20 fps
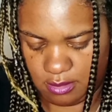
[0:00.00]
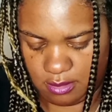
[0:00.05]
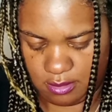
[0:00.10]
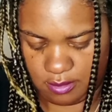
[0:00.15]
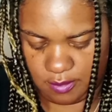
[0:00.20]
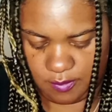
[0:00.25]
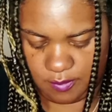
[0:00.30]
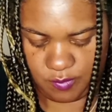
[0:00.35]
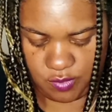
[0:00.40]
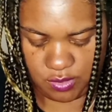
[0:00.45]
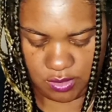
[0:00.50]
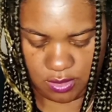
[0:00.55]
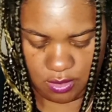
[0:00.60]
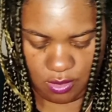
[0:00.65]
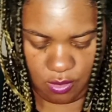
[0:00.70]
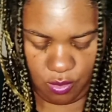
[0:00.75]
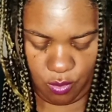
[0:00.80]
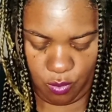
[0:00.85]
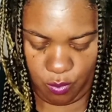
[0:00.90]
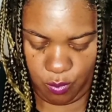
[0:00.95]

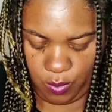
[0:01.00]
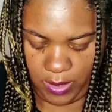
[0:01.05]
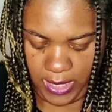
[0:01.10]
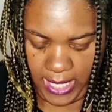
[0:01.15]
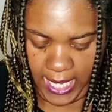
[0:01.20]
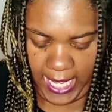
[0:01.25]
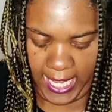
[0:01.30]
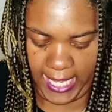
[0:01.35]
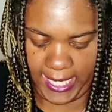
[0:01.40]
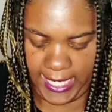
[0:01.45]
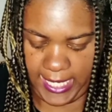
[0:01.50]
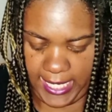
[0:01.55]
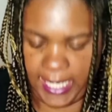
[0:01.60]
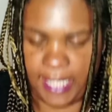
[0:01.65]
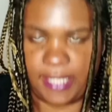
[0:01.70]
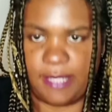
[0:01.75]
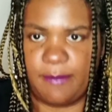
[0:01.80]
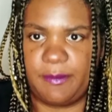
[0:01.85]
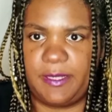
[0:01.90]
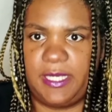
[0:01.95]
So what I end
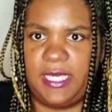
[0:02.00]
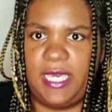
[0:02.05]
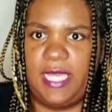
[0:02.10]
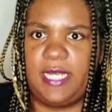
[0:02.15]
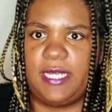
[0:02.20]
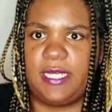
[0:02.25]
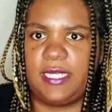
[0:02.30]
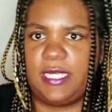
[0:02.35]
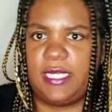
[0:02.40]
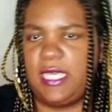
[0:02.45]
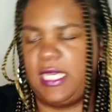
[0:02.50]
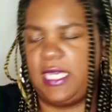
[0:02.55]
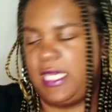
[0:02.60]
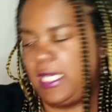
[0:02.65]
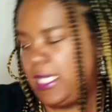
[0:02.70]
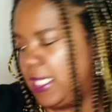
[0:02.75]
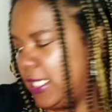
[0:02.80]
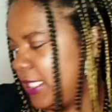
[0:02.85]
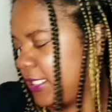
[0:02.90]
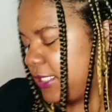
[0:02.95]
up getting
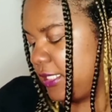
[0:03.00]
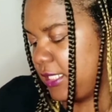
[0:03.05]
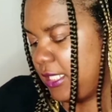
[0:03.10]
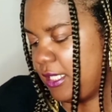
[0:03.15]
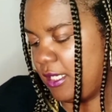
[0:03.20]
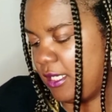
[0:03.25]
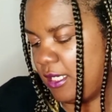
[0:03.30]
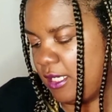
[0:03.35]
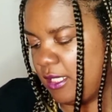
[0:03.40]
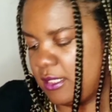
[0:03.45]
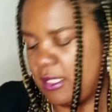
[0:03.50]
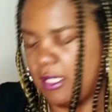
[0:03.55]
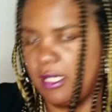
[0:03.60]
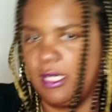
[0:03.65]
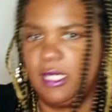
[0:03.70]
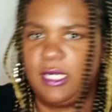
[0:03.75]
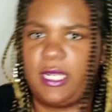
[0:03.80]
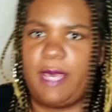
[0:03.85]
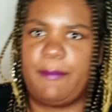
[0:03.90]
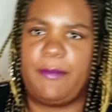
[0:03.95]
is the
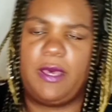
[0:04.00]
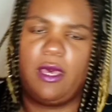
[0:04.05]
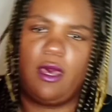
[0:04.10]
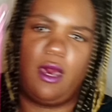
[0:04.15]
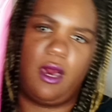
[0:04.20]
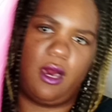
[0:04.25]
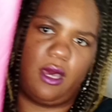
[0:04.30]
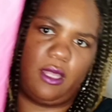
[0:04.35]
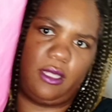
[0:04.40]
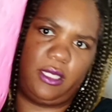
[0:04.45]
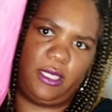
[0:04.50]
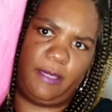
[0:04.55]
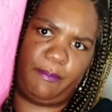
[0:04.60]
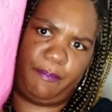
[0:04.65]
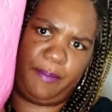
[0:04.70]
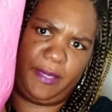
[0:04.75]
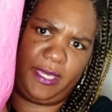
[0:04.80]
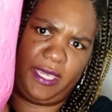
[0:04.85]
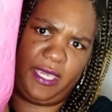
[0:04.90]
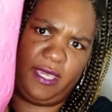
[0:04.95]
Glamaholic
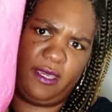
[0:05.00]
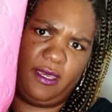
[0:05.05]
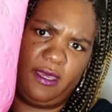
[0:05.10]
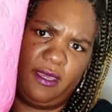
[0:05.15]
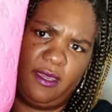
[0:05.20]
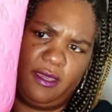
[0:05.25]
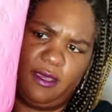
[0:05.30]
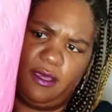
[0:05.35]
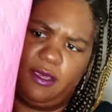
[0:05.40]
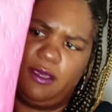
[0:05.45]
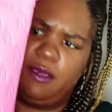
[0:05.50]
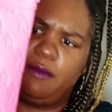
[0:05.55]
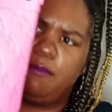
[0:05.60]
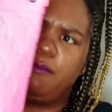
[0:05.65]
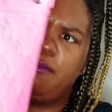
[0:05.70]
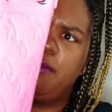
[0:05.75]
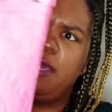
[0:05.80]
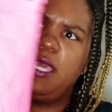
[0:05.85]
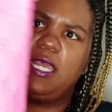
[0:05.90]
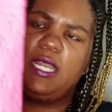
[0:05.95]
pink
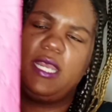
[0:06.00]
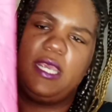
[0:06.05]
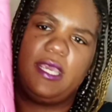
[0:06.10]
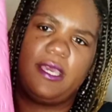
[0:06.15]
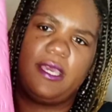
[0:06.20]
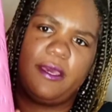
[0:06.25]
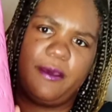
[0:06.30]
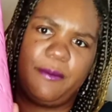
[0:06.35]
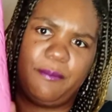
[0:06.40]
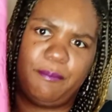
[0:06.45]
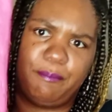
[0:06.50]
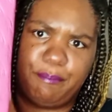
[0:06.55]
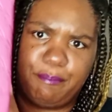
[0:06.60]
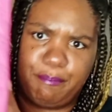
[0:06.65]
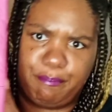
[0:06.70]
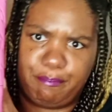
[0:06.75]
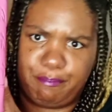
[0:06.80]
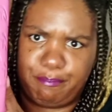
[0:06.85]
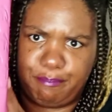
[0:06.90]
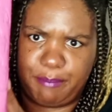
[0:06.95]
medium
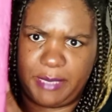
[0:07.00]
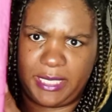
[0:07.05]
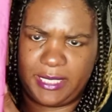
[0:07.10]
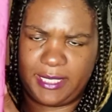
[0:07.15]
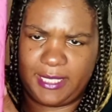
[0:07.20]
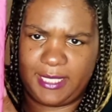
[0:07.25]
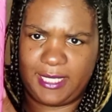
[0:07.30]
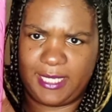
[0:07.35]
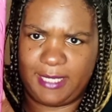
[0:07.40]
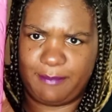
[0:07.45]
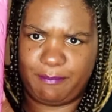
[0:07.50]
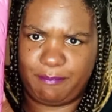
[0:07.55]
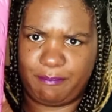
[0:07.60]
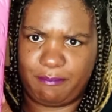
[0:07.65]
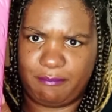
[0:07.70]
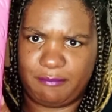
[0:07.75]
bucket